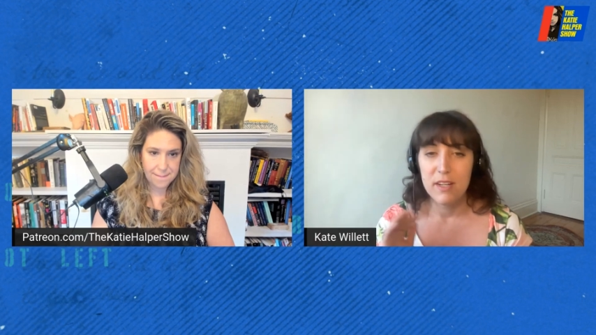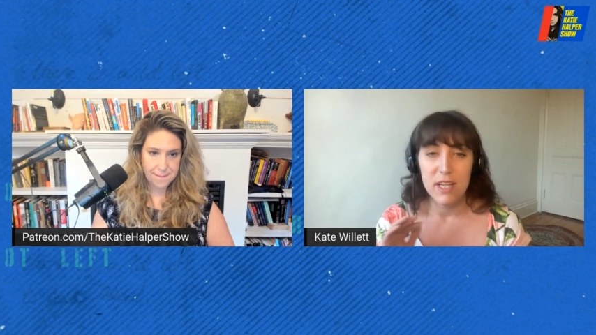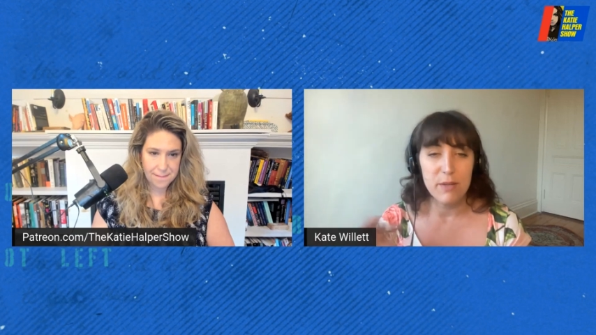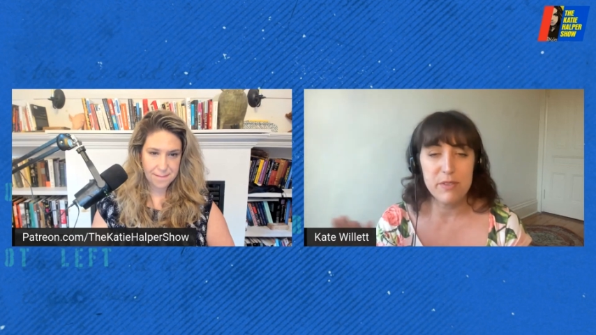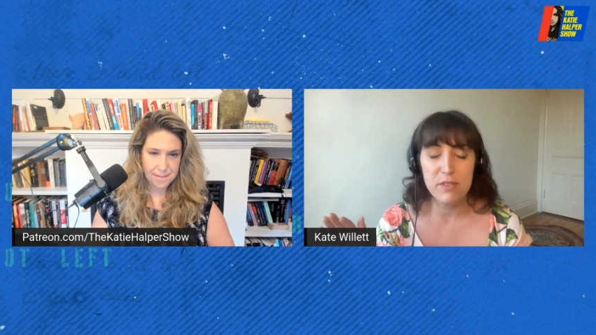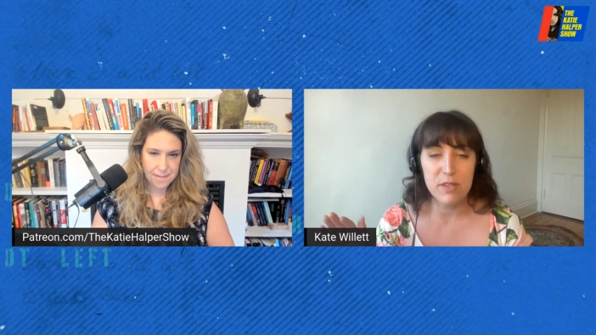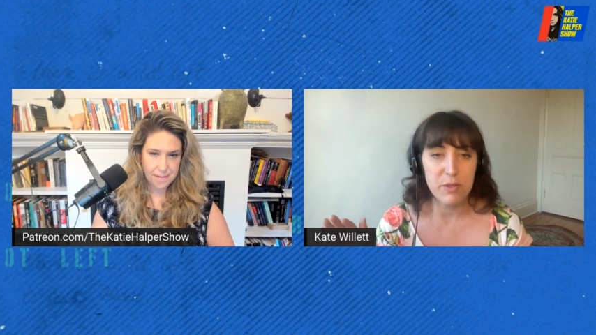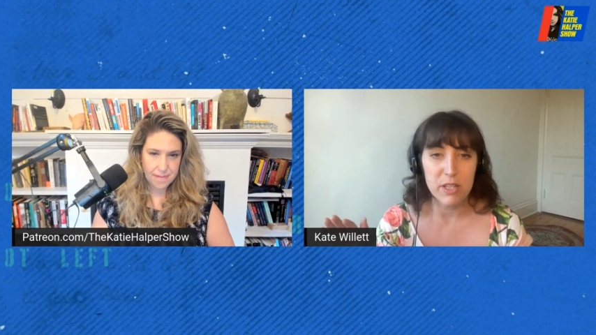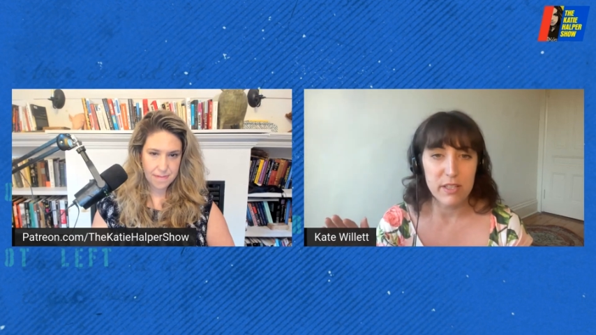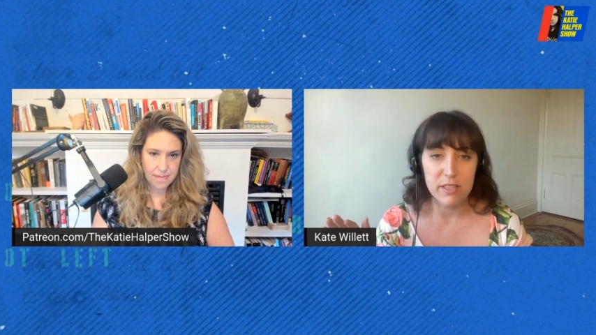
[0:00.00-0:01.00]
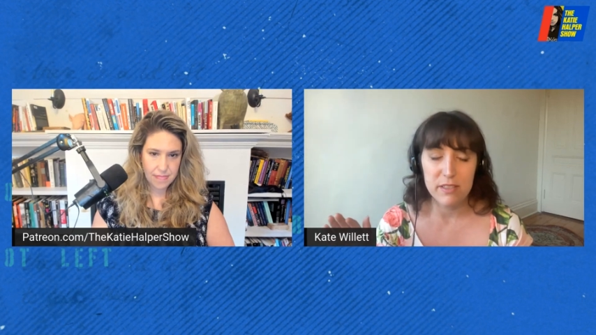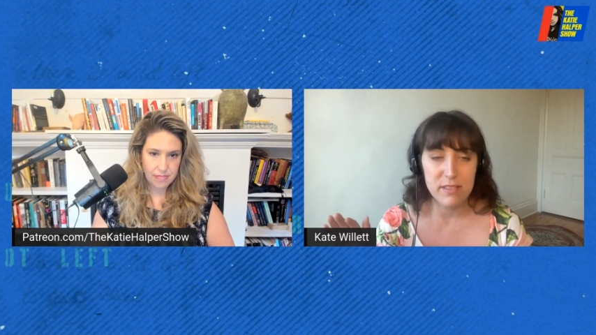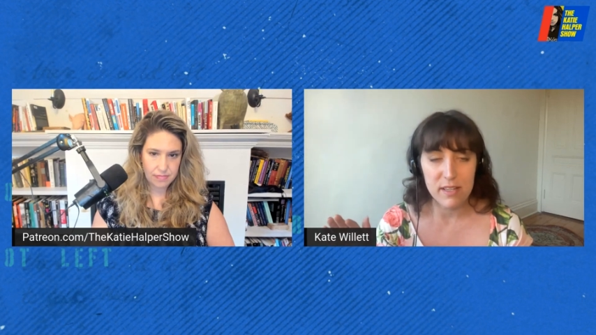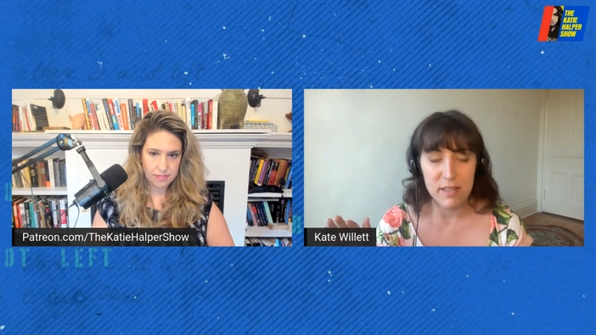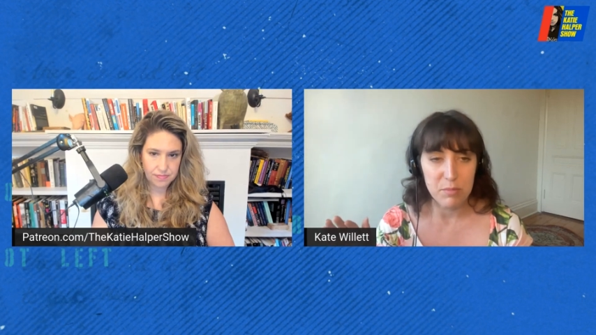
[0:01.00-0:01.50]
Speaker 1: it was so good to
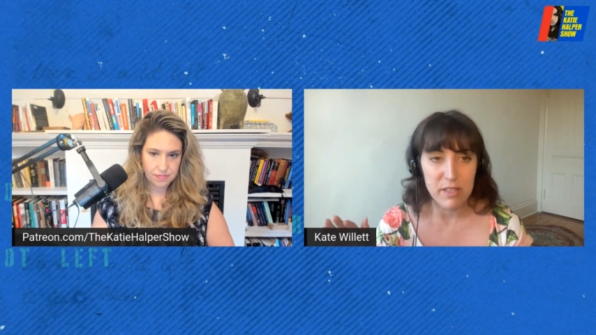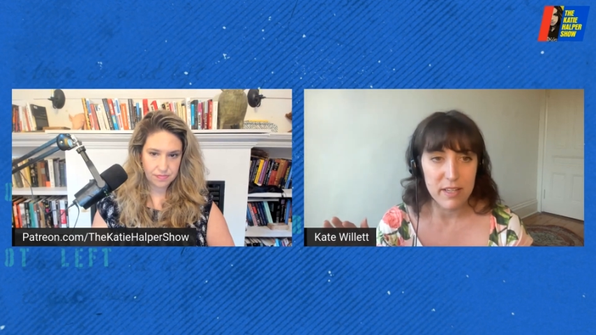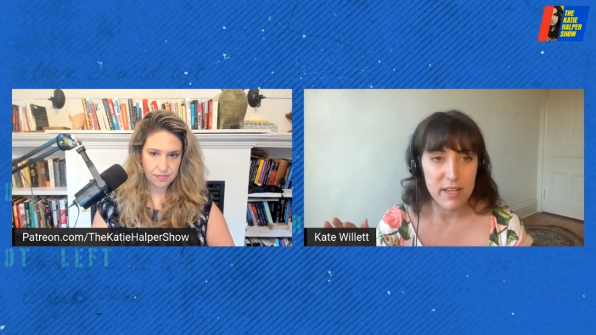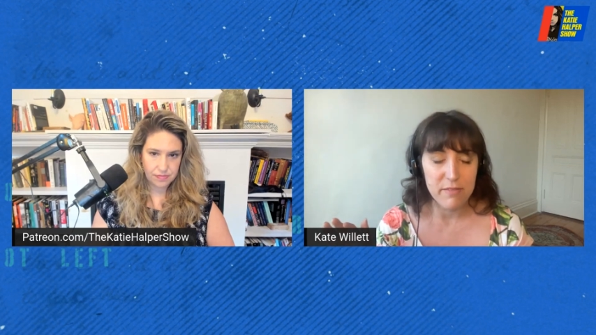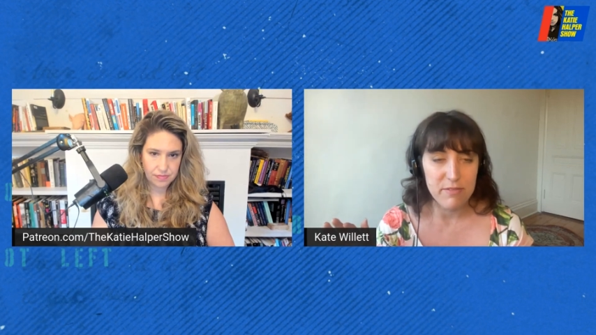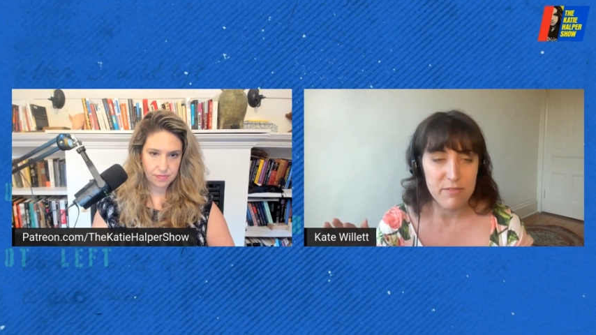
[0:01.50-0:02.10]
unplug. I